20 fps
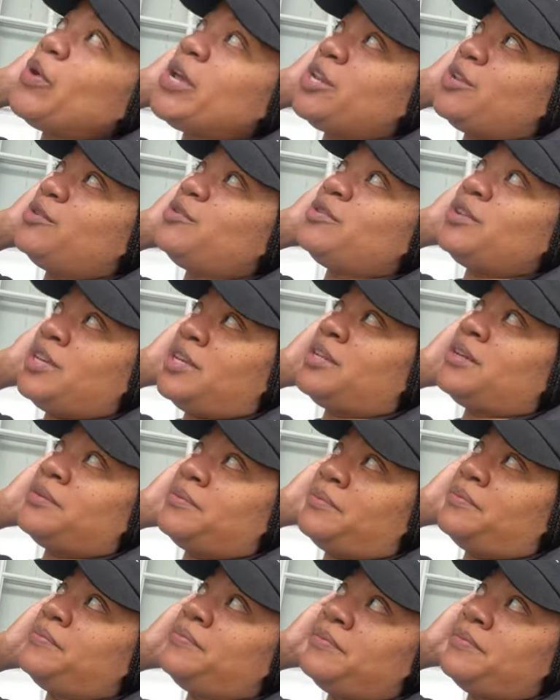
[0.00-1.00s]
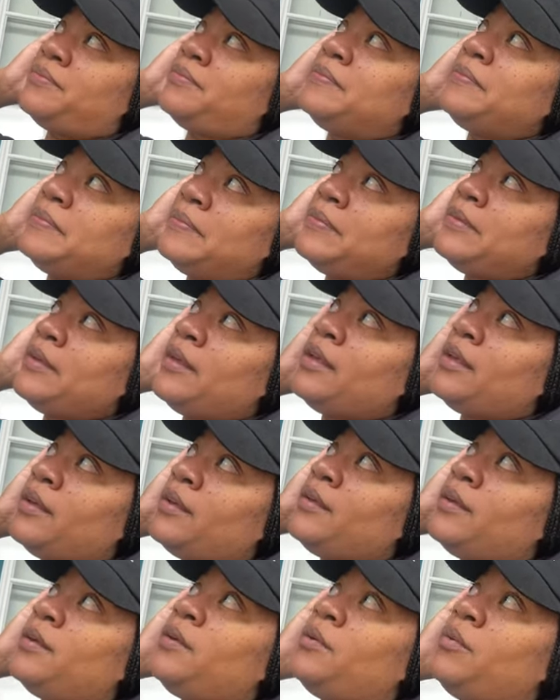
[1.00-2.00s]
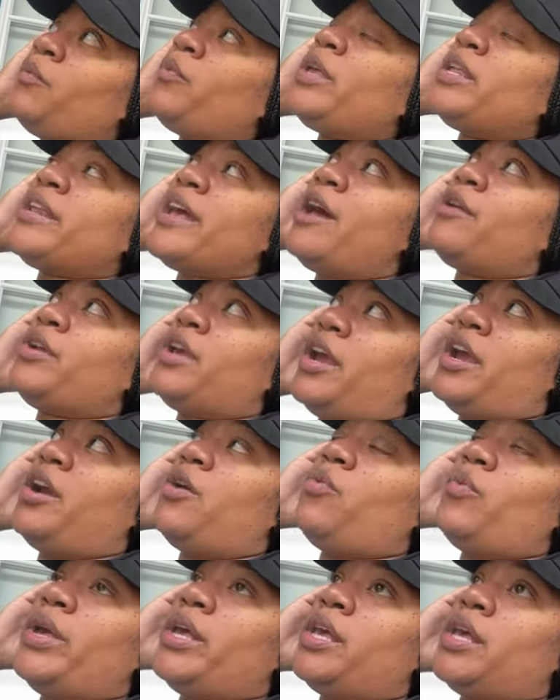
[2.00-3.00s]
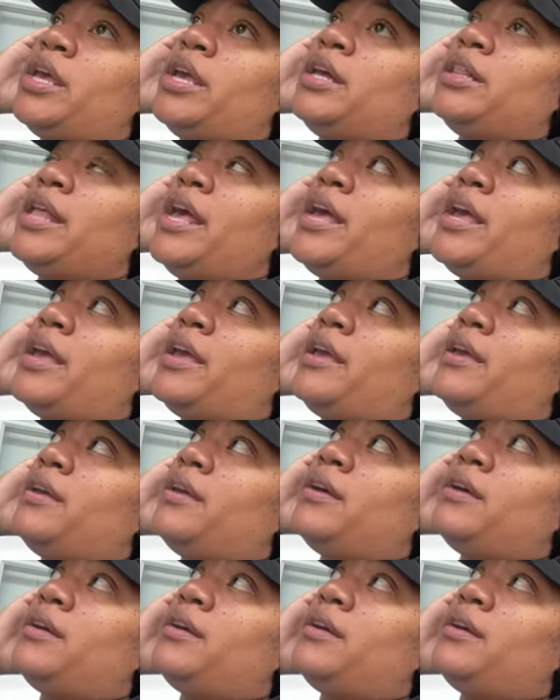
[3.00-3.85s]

We do need them. We down in Airwick and Glade.